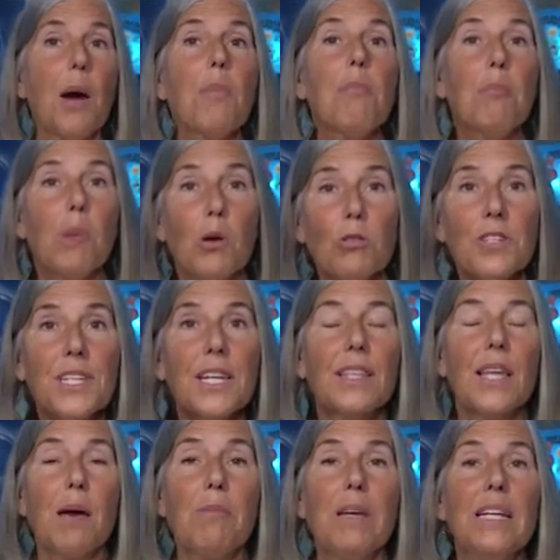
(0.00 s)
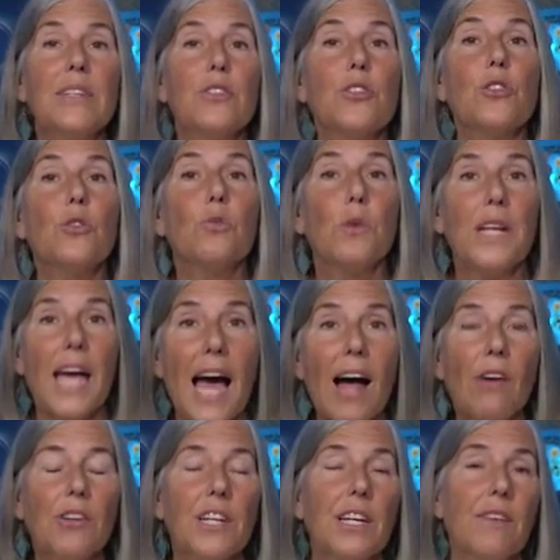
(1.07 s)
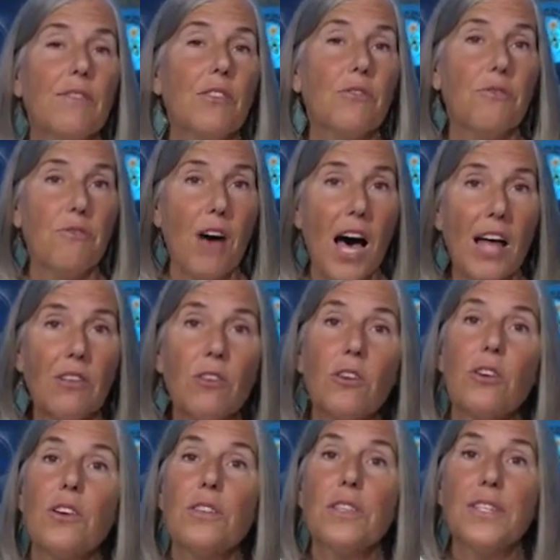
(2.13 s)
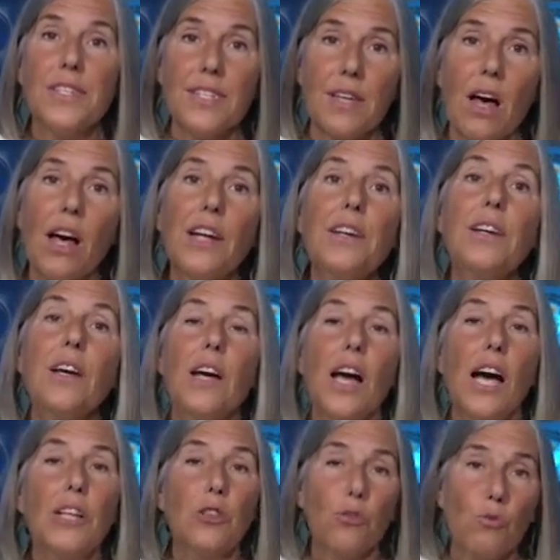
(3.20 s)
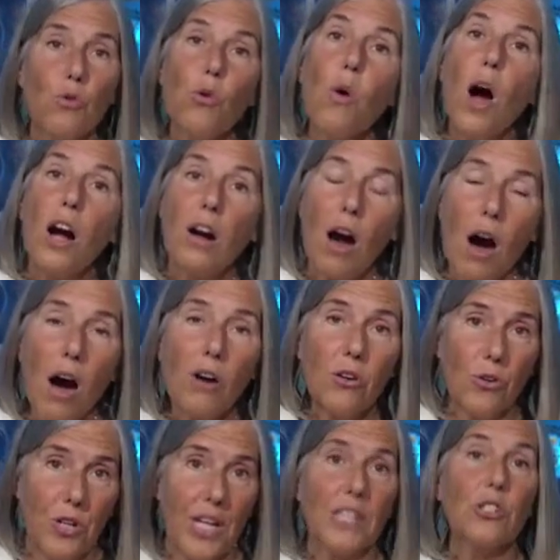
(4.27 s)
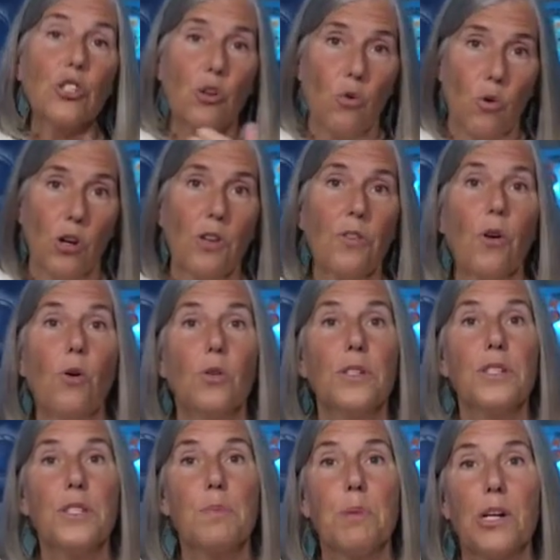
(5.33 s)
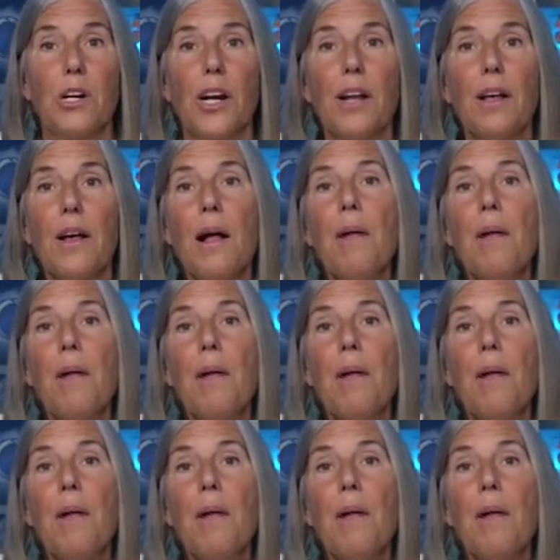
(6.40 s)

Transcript: immersing them into the reality of the Father, the Son, and the Ruach HaKodesh, or the Holy Spirit,